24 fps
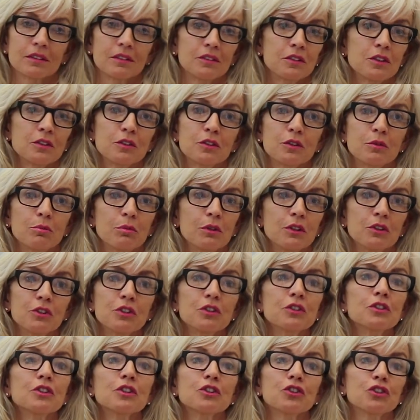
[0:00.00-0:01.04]
just
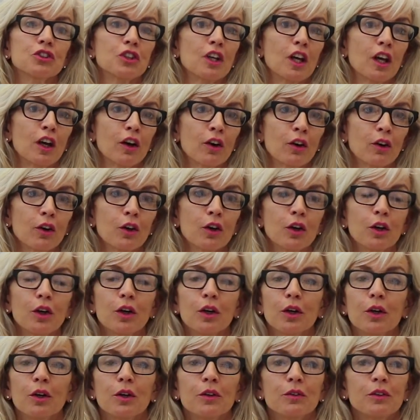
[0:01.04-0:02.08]
to share
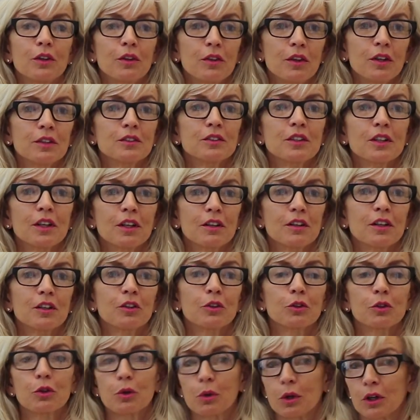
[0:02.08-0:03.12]
the things that I think
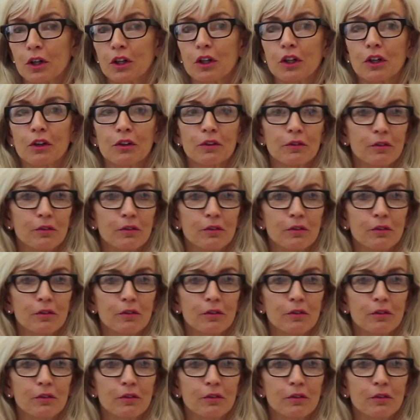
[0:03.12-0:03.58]
are quirky or